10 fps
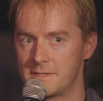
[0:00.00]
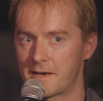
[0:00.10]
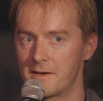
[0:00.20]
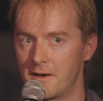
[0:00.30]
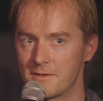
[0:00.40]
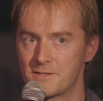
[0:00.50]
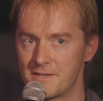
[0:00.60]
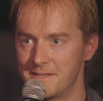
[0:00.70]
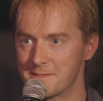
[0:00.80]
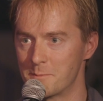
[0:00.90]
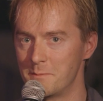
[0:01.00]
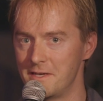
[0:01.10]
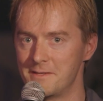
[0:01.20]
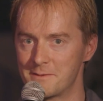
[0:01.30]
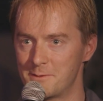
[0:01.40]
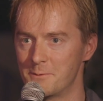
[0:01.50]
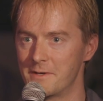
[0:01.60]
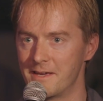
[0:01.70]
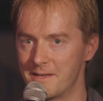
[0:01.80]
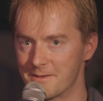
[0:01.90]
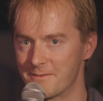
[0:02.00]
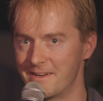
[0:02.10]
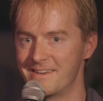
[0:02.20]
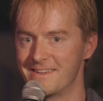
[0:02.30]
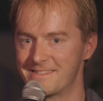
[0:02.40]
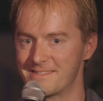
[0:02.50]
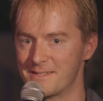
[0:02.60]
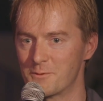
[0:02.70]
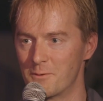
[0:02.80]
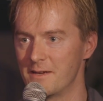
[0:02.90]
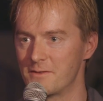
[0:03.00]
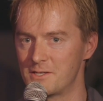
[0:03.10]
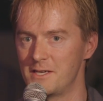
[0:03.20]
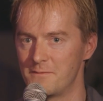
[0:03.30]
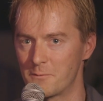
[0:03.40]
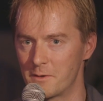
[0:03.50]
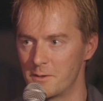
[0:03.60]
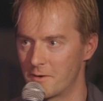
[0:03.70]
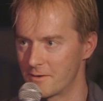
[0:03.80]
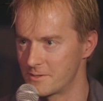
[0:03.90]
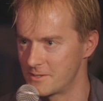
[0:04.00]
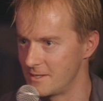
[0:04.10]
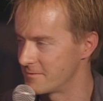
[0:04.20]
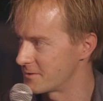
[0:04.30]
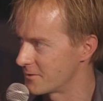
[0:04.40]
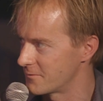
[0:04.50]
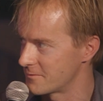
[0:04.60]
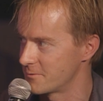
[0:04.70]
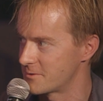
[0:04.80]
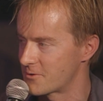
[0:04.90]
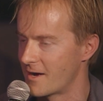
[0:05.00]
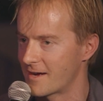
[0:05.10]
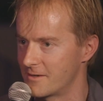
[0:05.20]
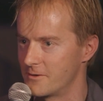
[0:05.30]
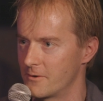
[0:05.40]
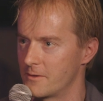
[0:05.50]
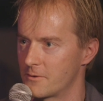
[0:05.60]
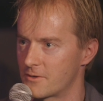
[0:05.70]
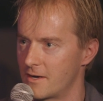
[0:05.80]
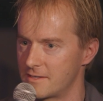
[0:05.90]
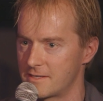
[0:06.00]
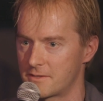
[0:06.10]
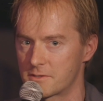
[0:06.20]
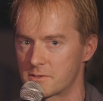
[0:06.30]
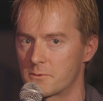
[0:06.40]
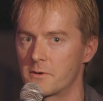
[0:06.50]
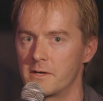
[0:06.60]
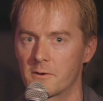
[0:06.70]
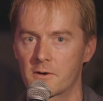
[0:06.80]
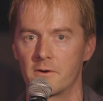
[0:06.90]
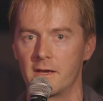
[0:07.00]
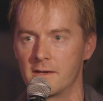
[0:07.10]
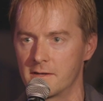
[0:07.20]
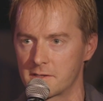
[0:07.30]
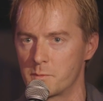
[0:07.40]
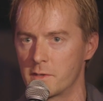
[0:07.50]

technology is a means to an end, right? It's a way of achieving what you want to achieve. So don't lose track that you're either trying to tell a story or create an